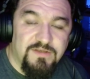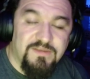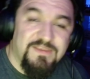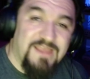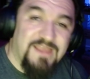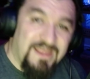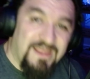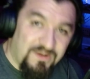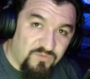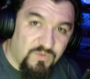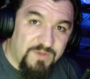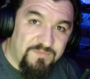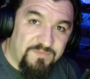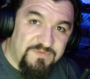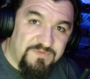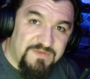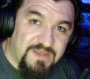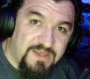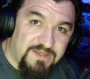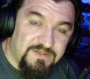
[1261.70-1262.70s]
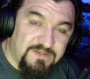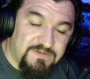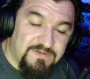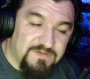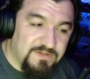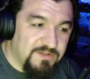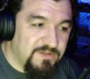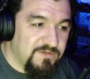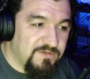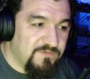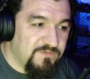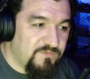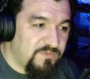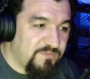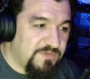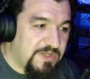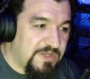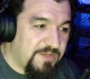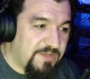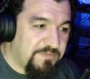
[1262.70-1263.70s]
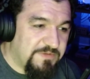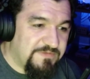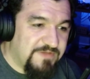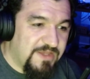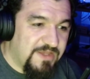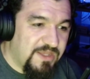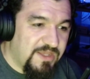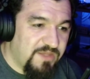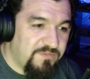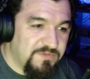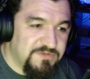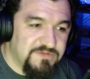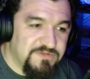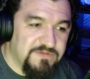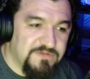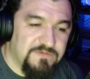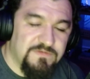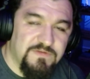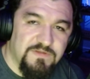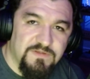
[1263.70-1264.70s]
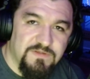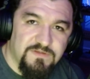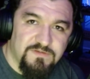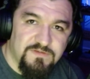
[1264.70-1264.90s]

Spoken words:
that website from time to time and just,